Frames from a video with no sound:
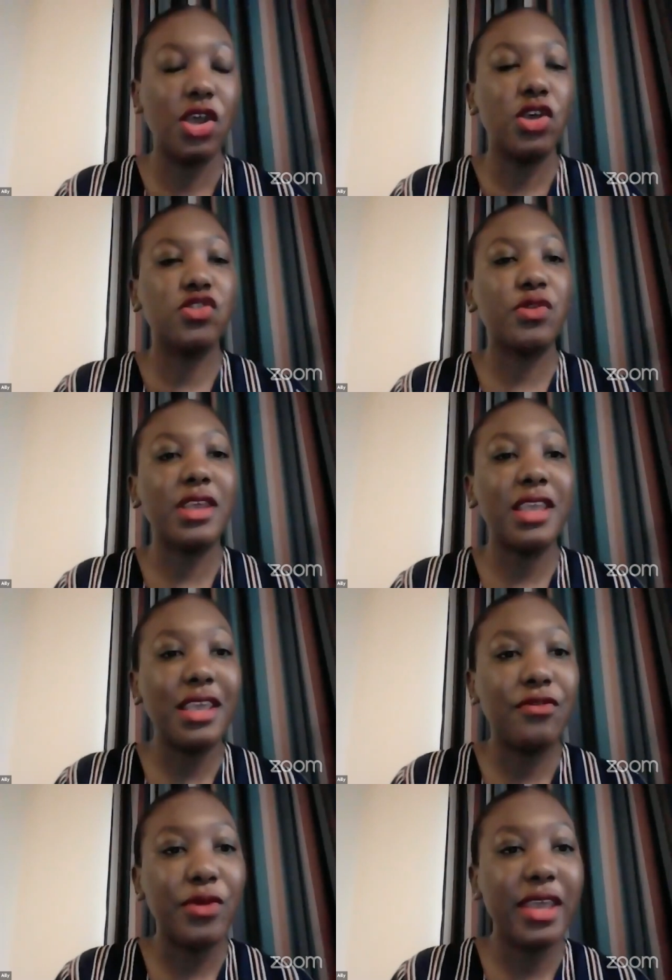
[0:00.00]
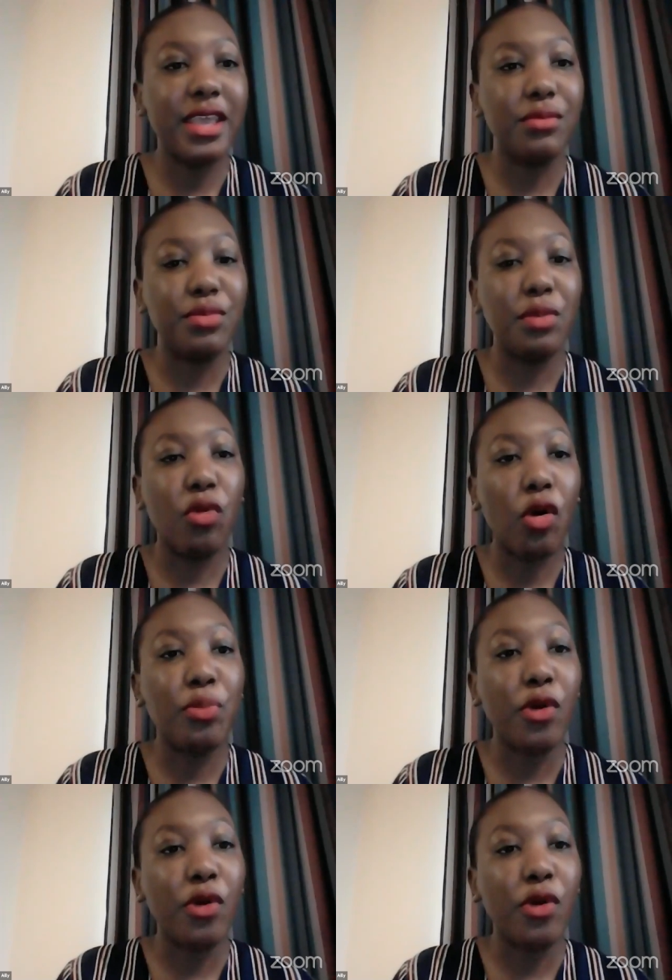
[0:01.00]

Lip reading: So if we can be more